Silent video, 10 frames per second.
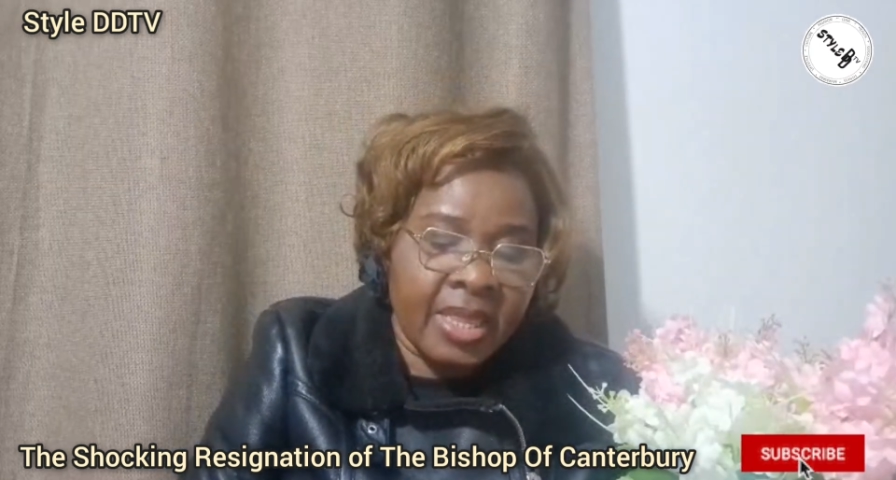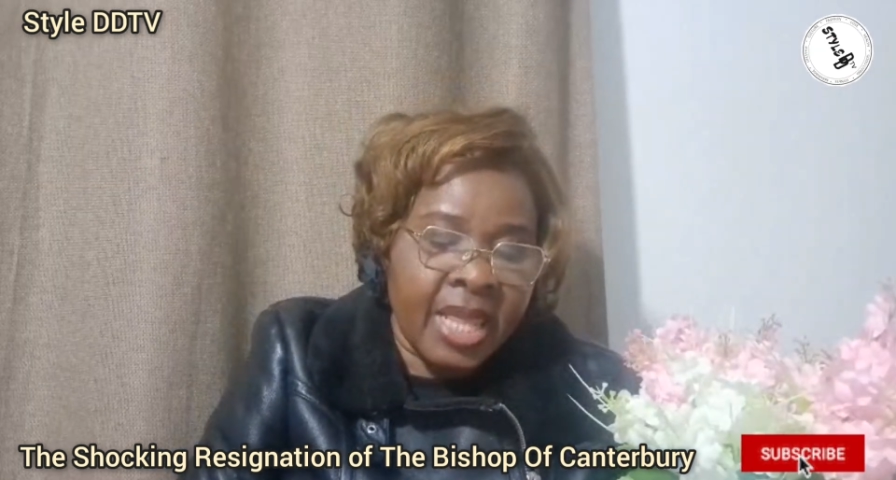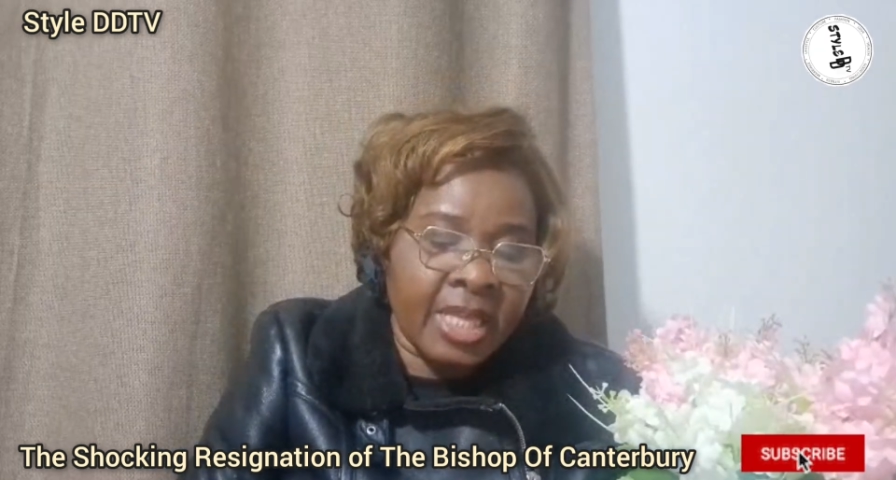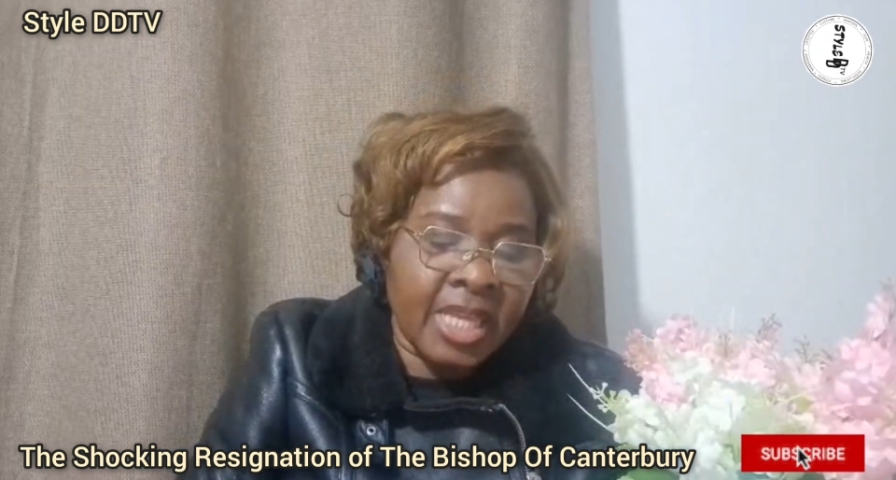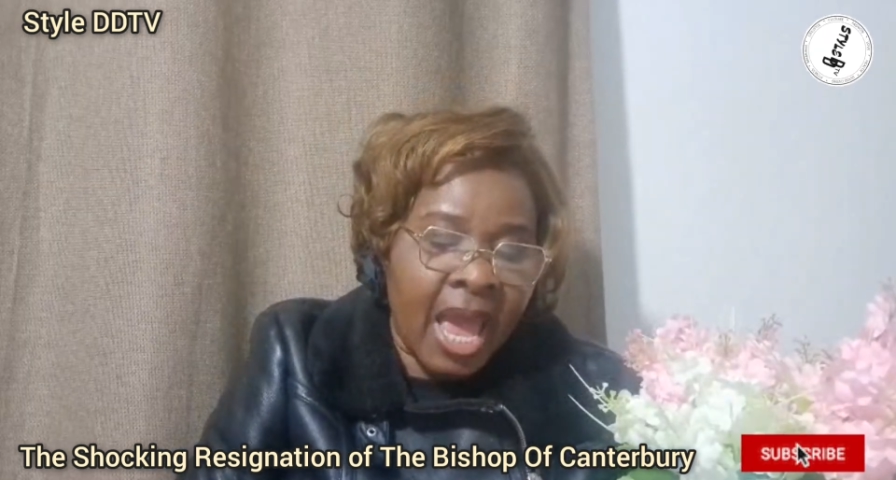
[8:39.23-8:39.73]

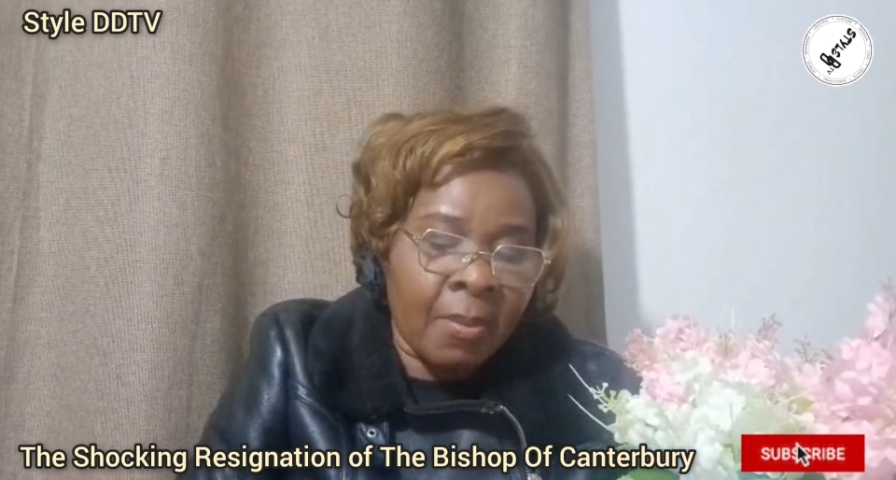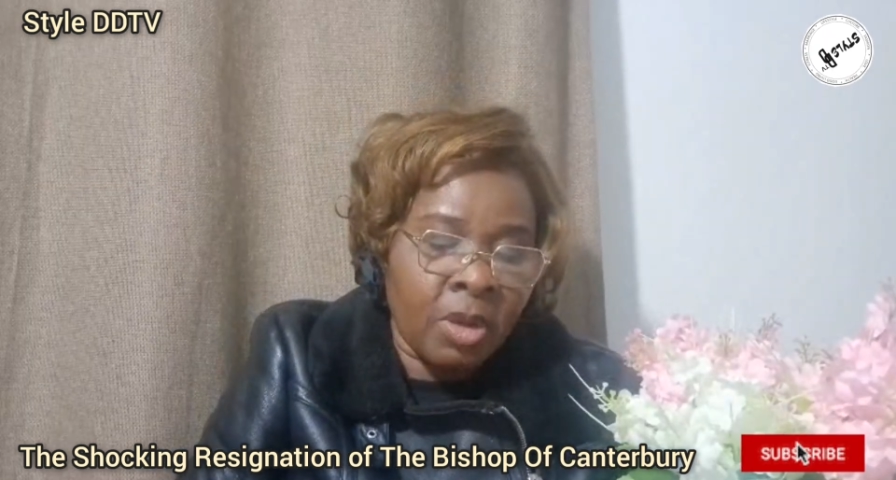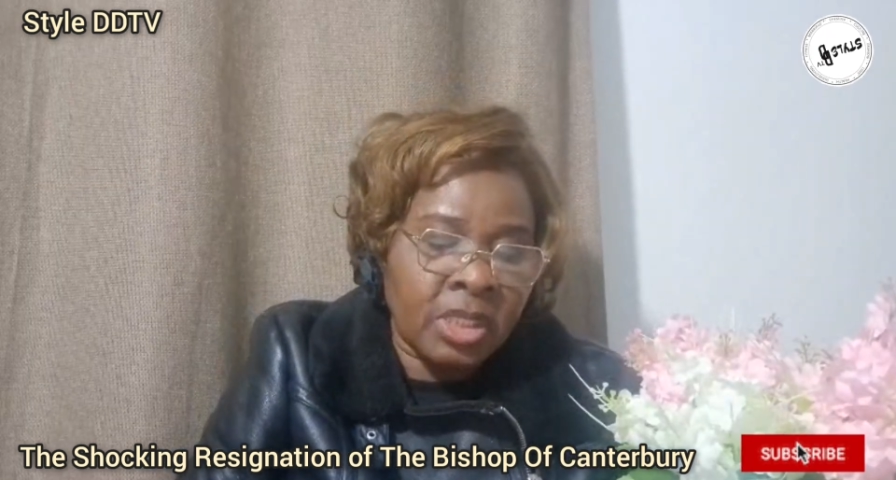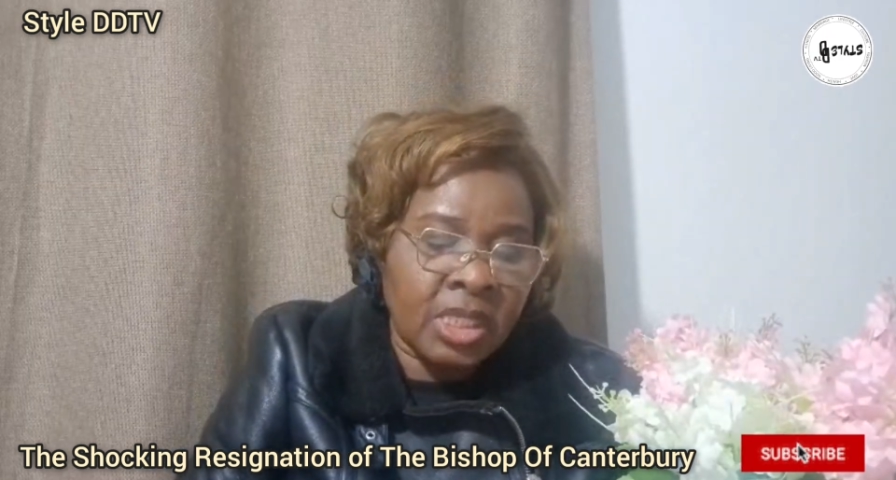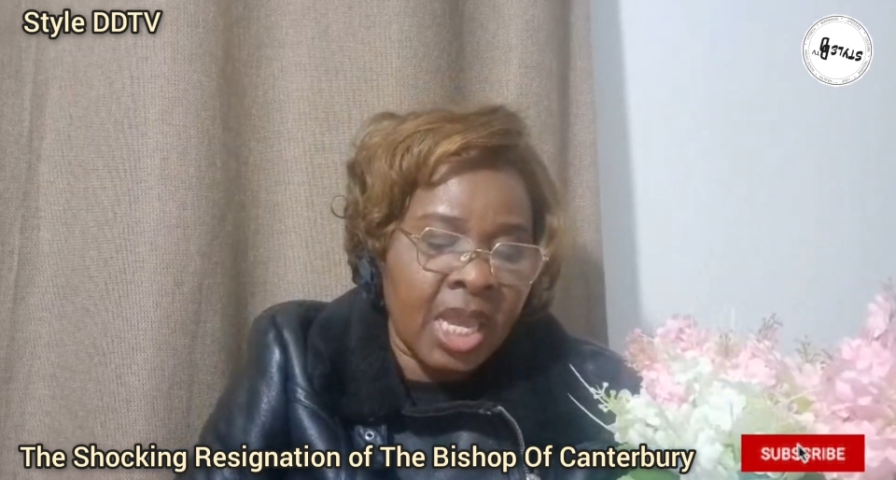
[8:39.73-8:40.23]
that I
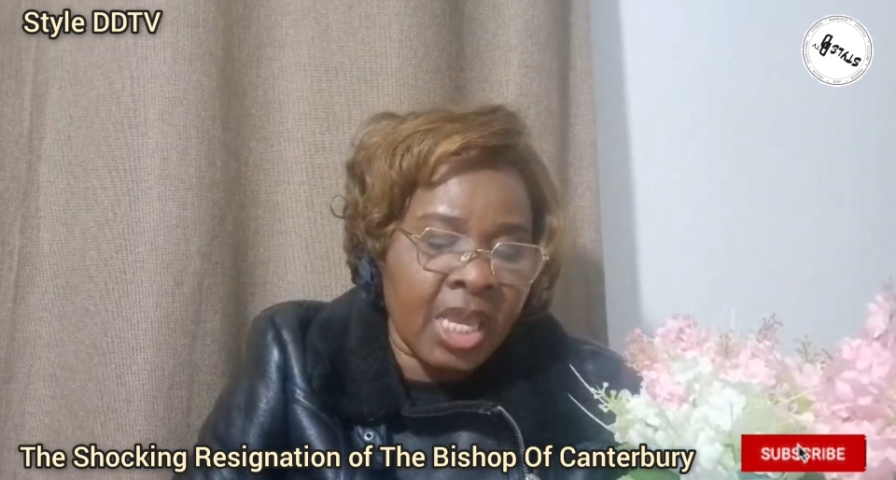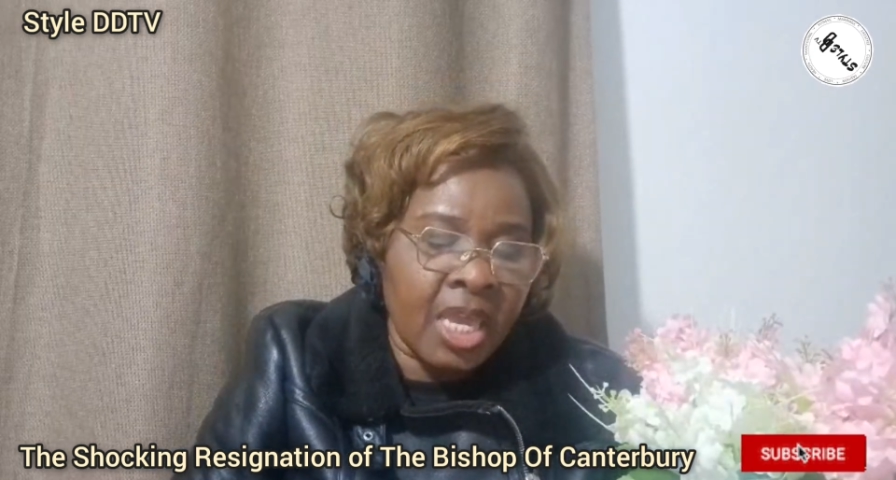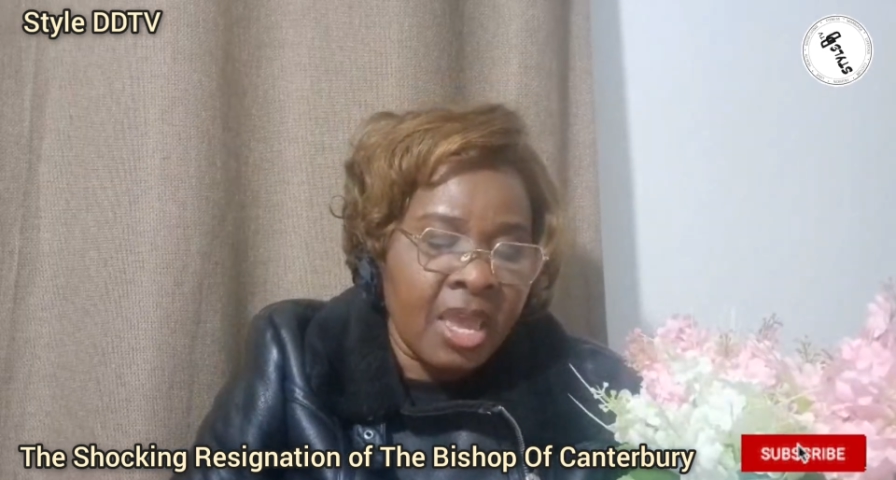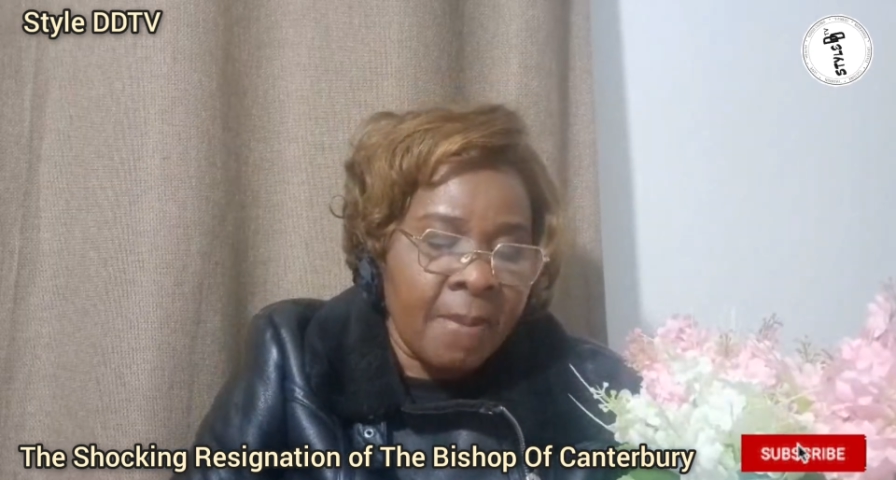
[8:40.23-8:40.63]
must take